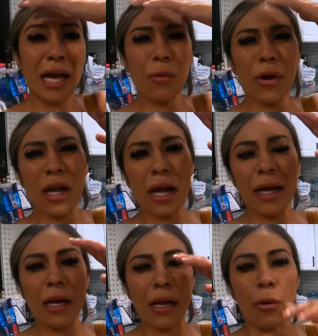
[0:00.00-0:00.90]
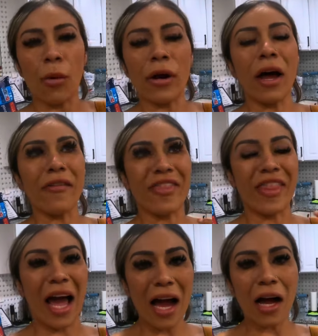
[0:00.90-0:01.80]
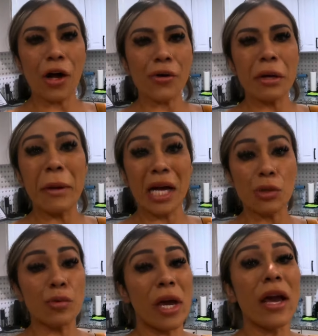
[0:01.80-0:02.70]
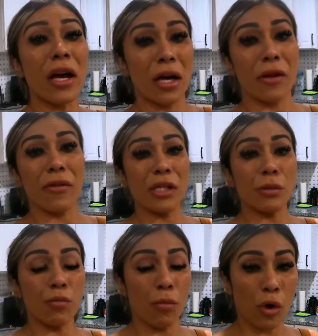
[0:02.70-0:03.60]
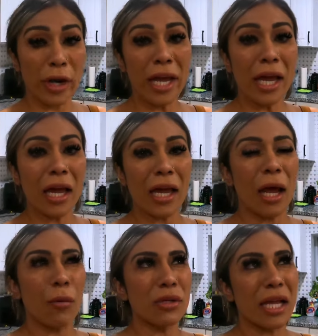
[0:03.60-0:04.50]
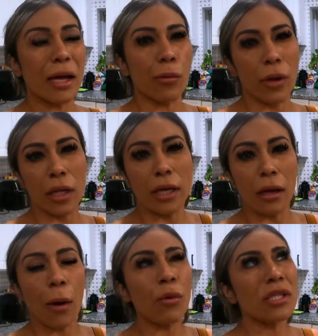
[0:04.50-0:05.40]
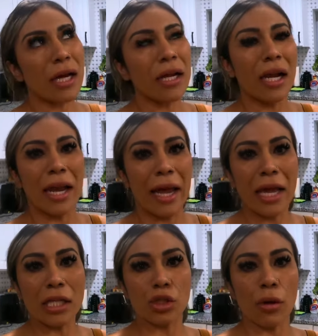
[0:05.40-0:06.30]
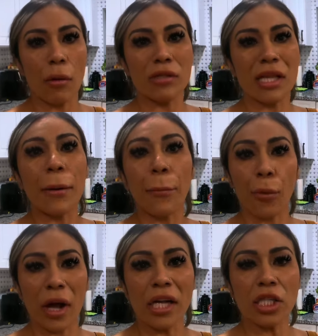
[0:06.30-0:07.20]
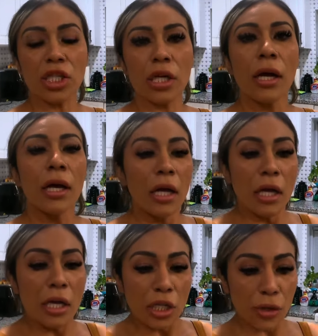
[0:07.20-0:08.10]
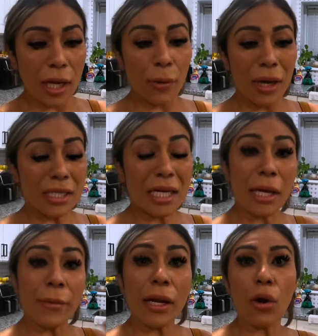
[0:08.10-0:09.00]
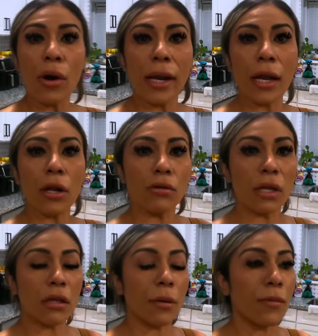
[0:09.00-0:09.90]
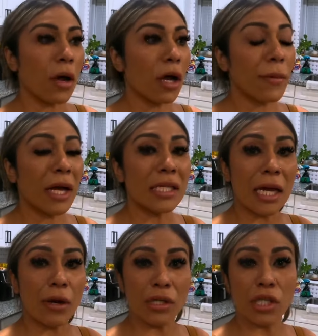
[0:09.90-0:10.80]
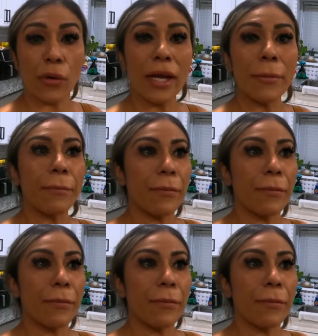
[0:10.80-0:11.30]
and we're kind of like, we're not that hungry because we ate good this morning, and it was like really, it was kind of late, so it was like brunch. So anyways, guys, I'm gonna go ahead and close out the vlog because I know it's already,